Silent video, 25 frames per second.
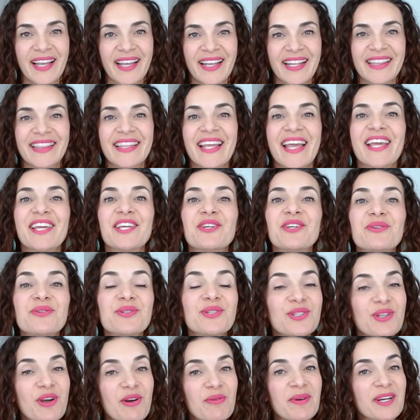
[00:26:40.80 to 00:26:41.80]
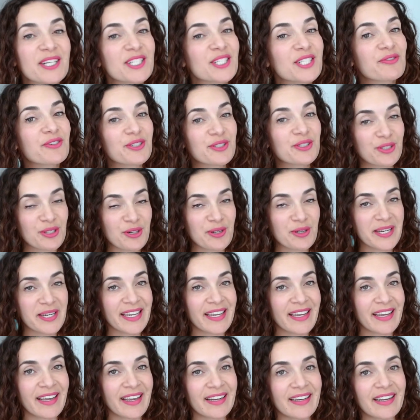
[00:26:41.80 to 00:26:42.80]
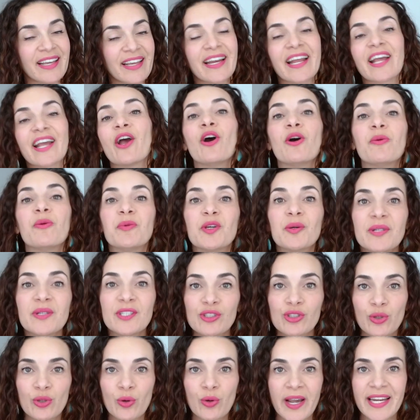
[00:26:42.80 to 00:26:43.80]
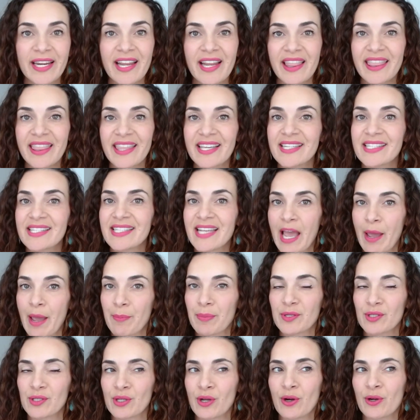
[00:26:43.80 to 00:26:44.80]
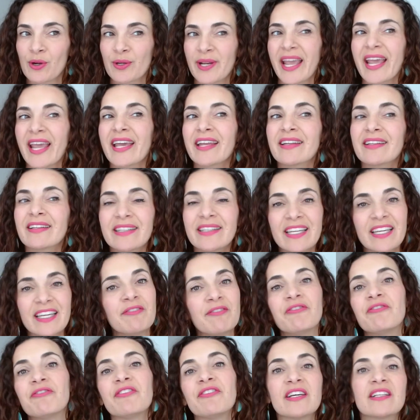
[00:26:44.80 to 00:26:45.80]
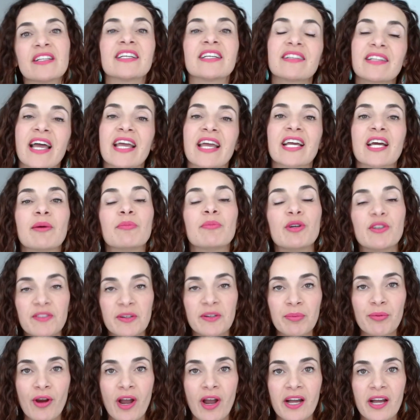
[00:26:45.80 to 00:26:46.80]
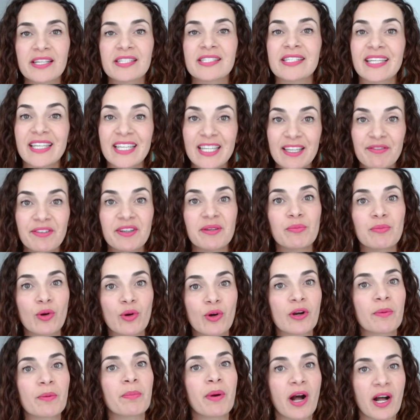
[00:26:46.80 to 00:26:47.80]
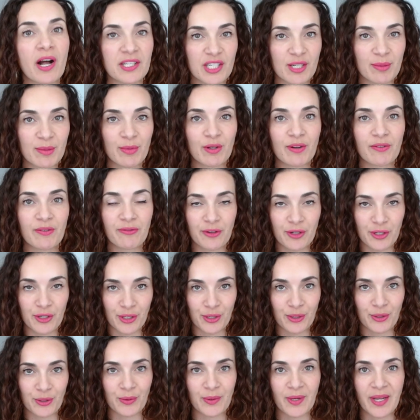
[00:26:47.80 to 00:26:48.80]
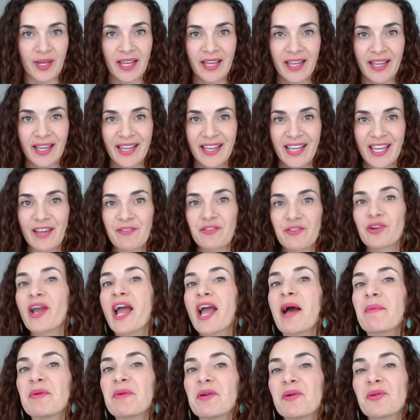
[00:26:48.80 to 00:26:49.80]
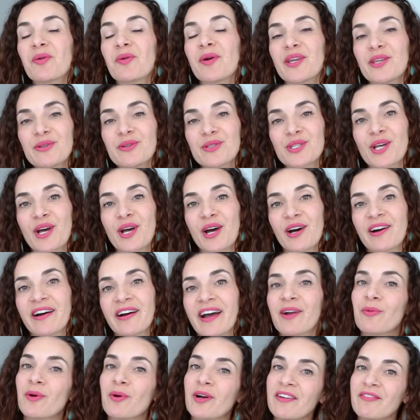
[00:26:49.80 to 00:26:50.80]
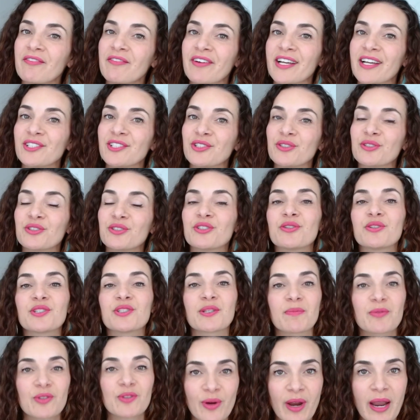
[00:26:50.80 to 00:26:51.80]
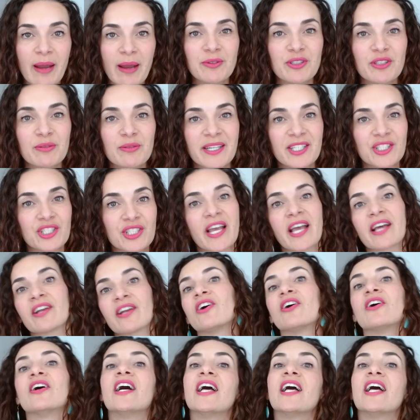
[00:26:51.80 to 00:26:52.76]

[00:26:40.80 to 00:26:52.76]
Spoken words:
Thank you so much for tuning in, and I hope you enjoyed this episode and leave feeling like a move abroad is even more possible for you. If you're happy with what you saw, I want to invite you to subscribe to my channel,